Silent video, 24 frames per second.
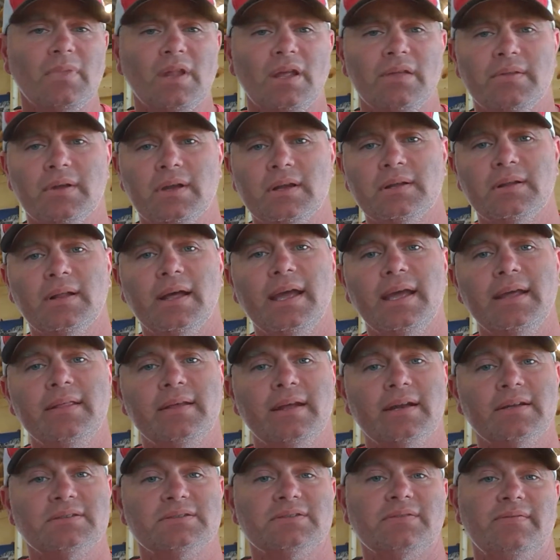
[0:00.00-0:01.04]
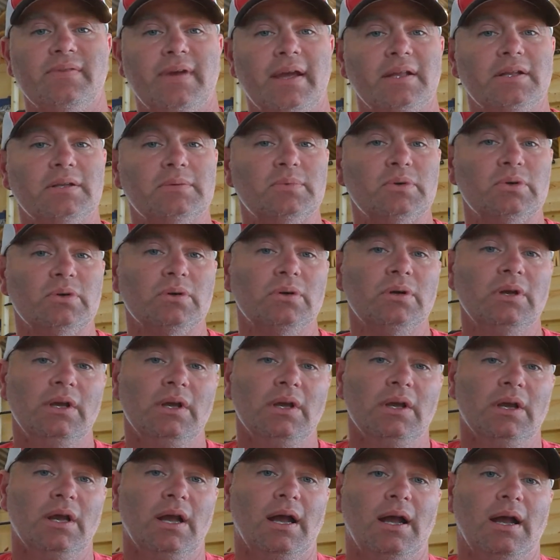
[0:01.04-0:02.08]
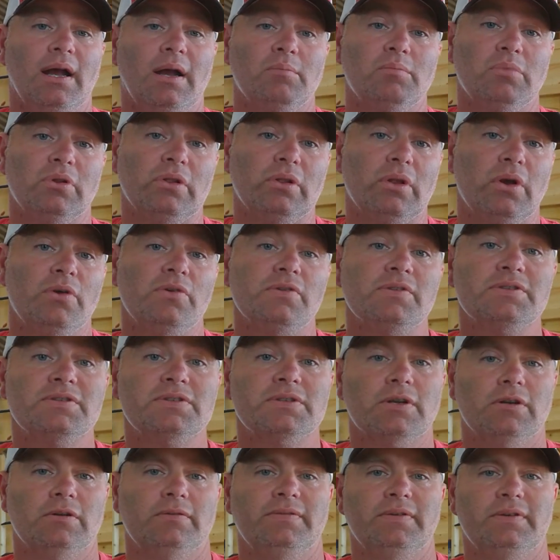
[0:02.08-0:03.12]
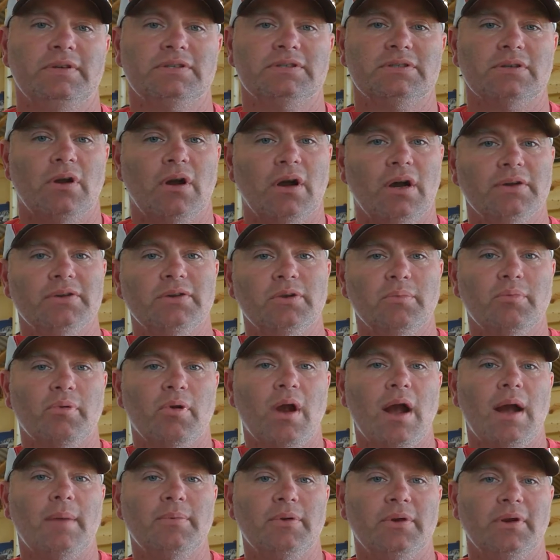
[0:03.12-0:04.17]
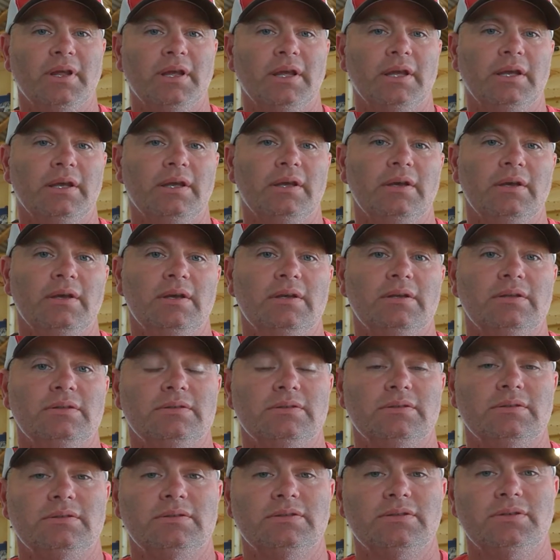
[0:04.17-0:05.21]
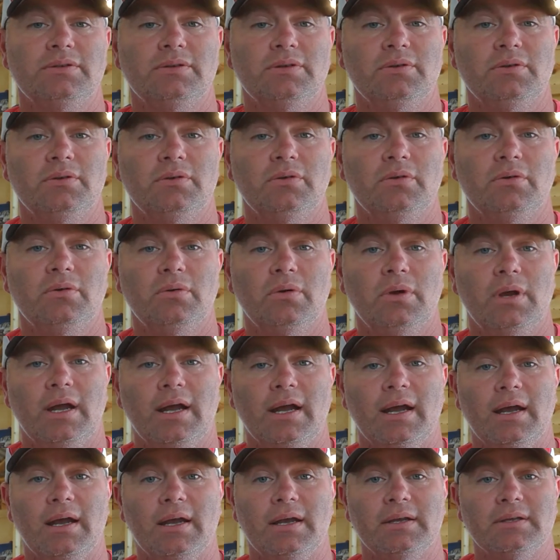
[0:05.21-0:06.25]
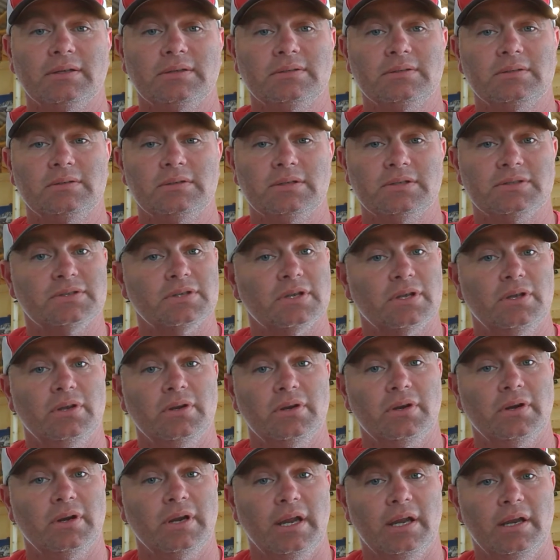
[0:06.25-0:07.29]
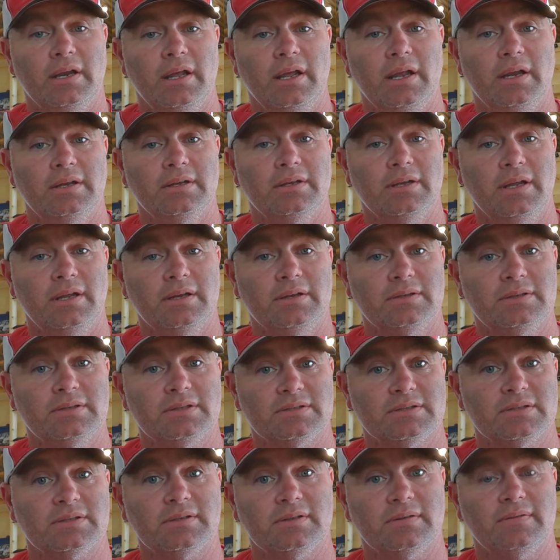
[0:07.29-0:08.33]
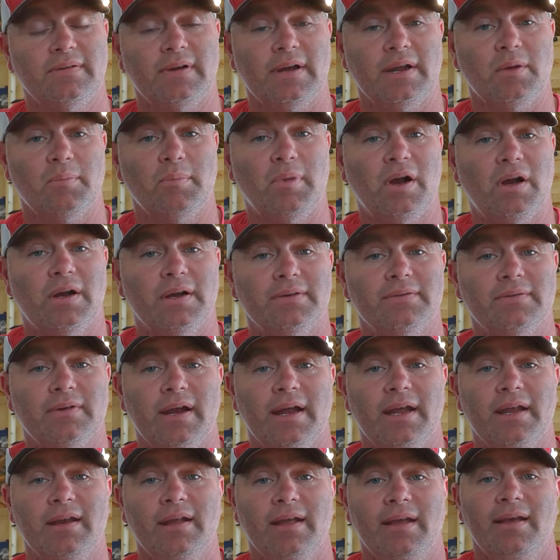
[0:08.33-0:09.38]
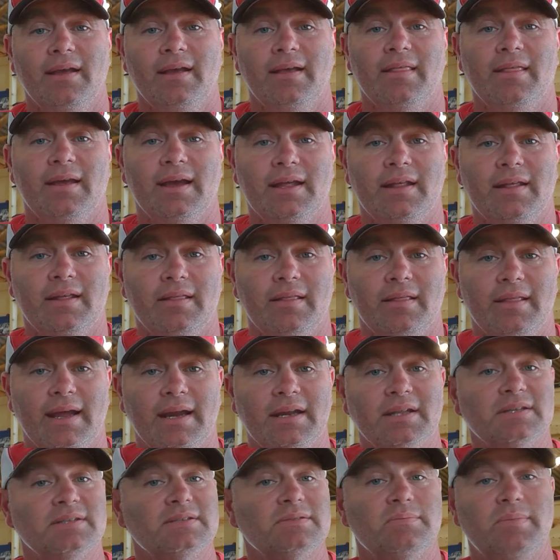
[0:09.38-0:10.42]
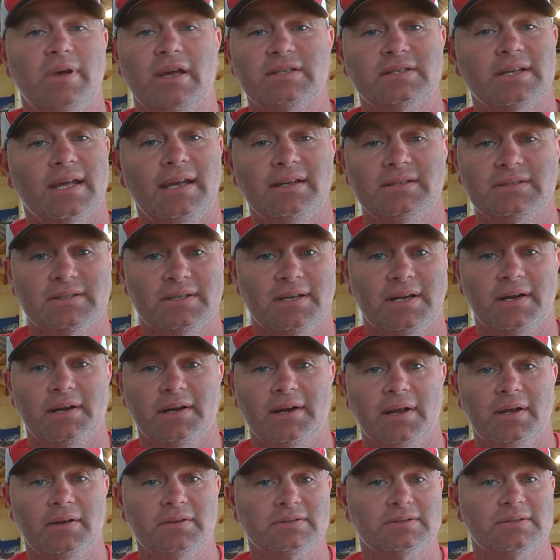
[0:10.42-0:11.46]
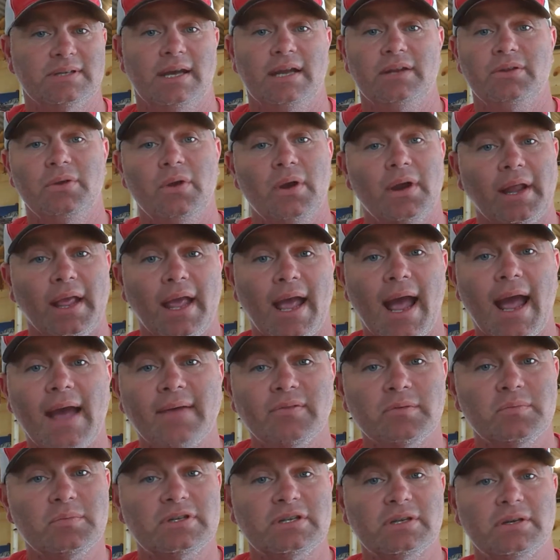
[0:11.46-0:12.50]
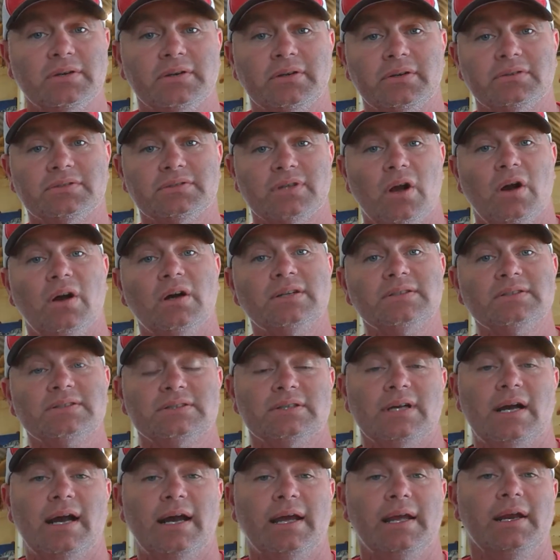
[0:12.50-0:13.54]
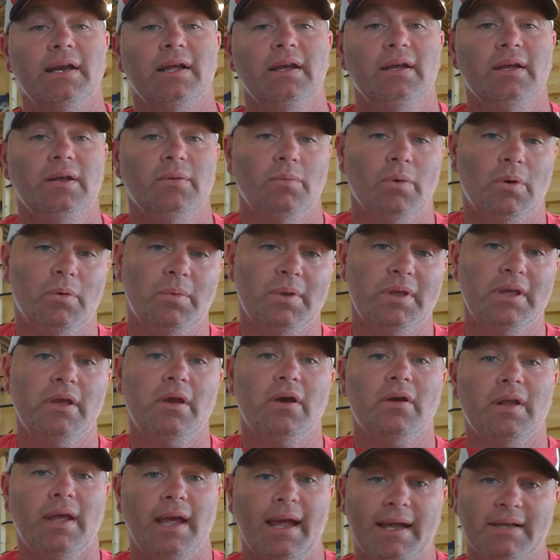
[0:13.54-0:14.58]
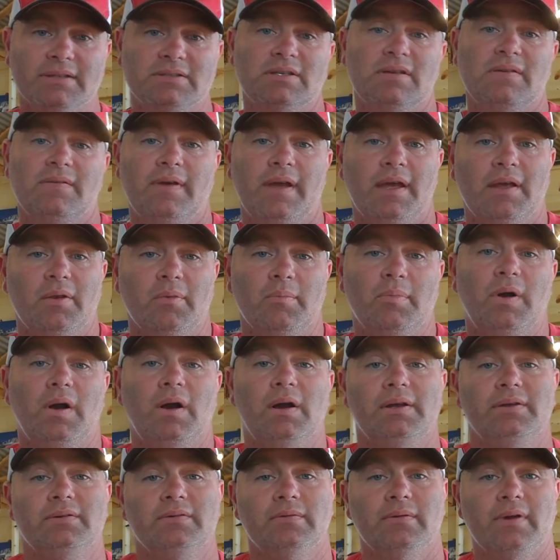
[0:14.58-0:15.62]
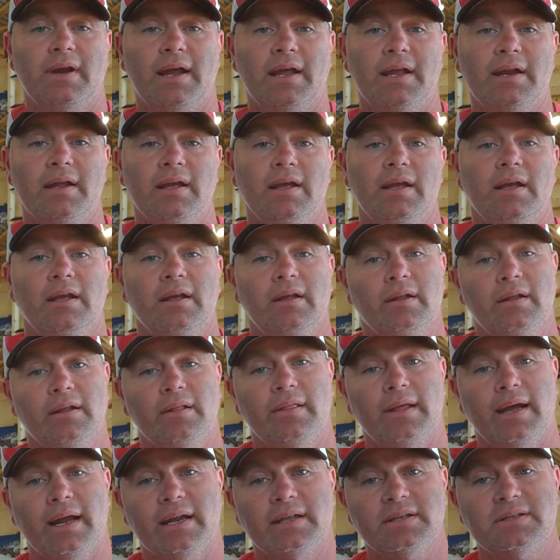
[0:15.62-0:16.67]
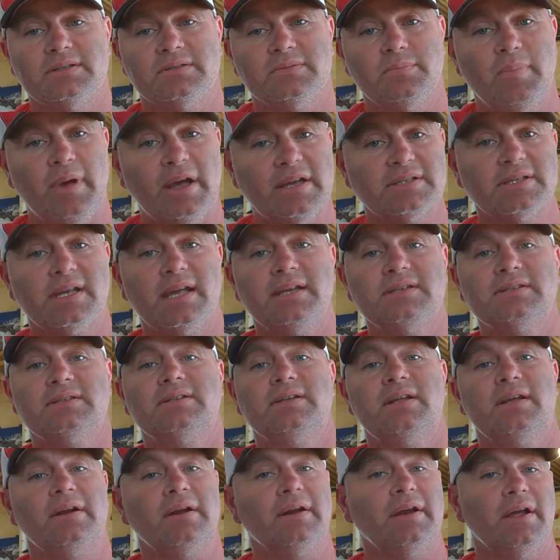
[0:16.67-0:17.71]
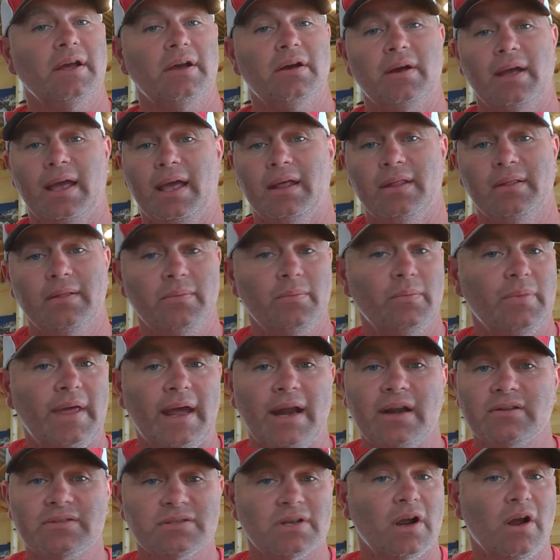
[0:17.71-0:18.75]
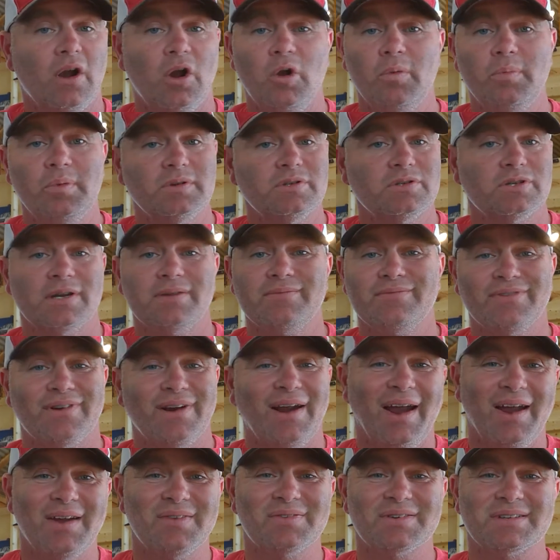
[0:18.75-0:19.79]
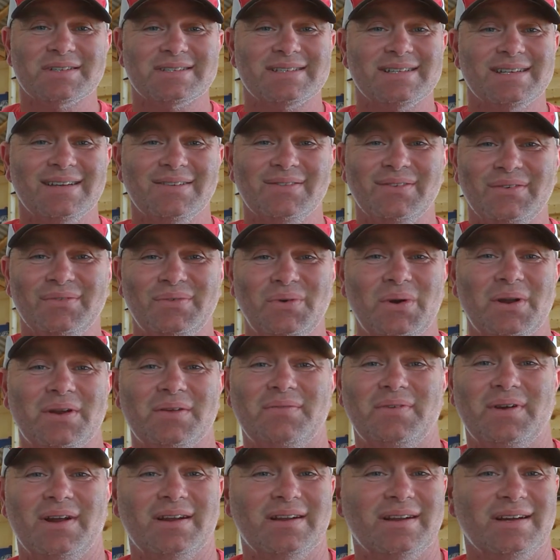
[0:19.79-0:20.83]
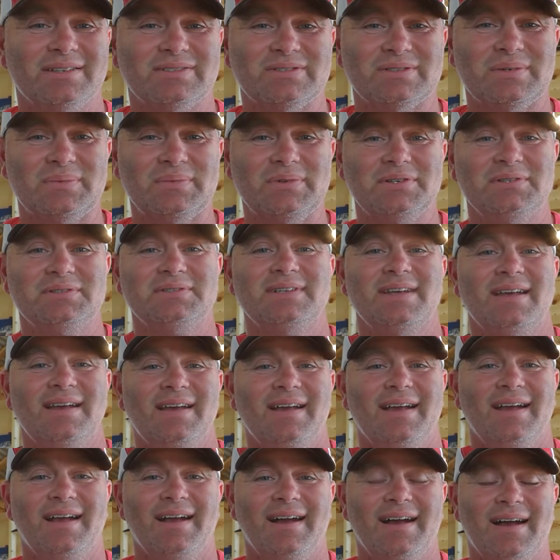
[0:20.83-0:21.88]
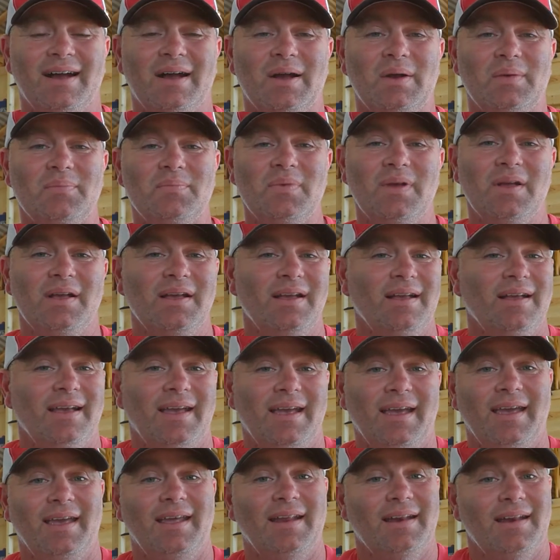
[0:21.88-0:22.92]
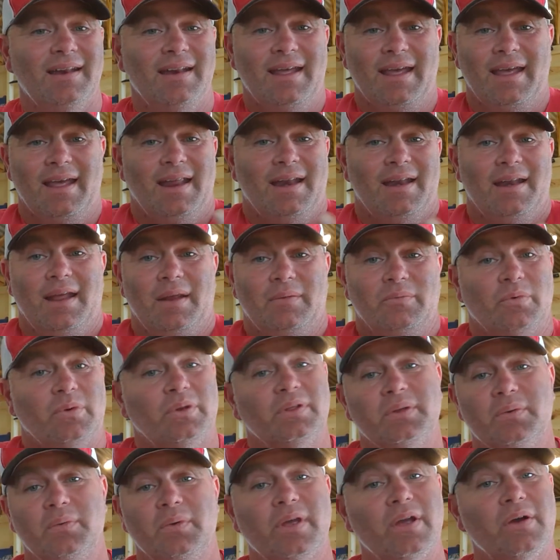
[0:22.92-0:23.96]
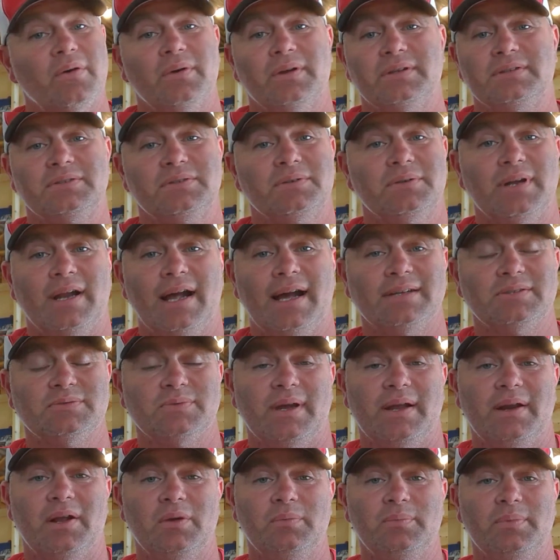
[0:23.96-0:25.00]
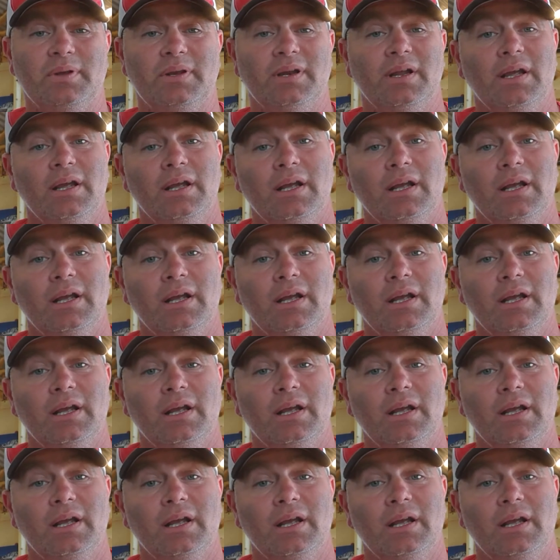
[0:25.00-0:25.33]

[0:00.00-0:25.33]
the clay that is available below the surface on your property to secure and to solidify your pond, right? That is best case scenario, is that you already have the materials on site when we go to excavate your pond, right? That is best case scenario, and that is our hope and dream for every single one of our customers. And really, we go into it eyes wide open.